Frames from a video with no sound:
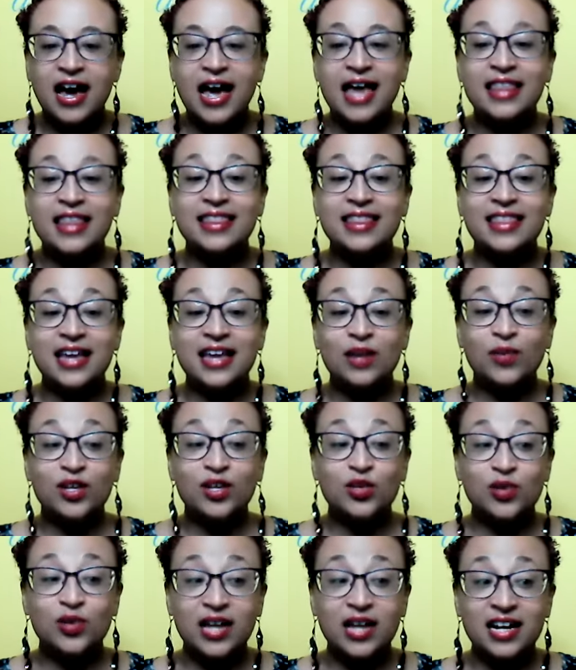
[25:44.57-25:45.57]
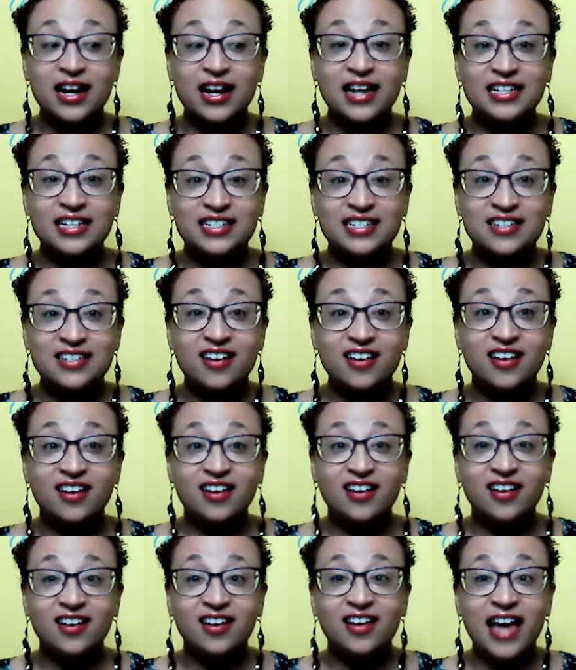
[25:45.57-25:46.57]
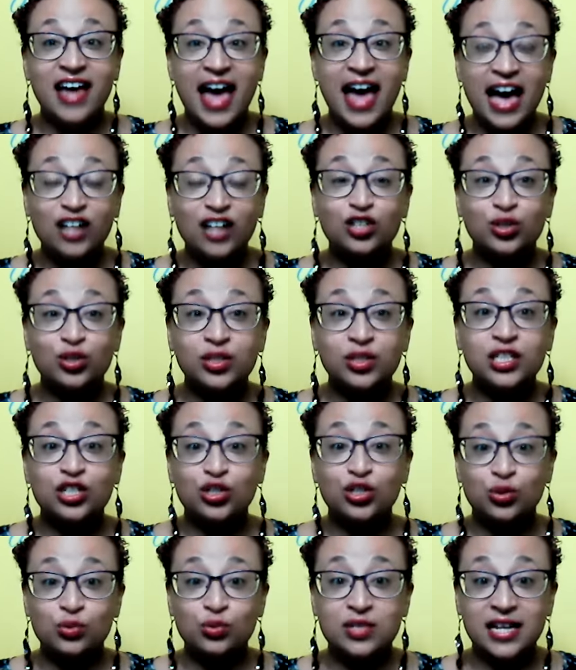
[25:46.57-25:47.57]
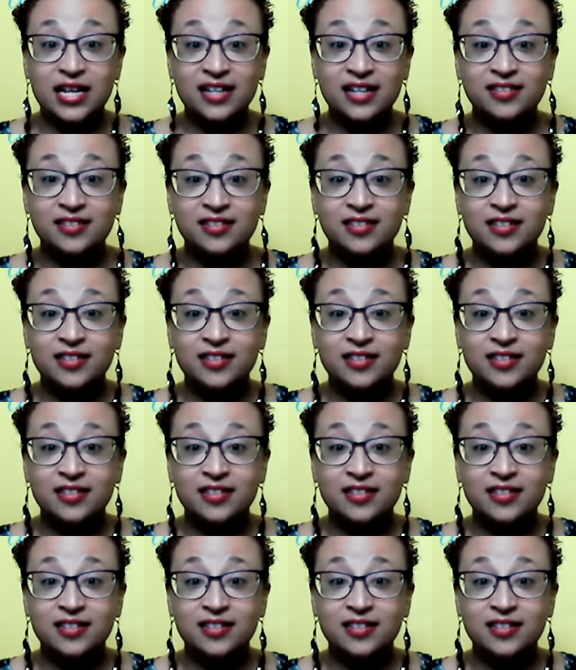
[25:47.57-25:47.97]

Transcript: And then when you get an idea, actually choose it.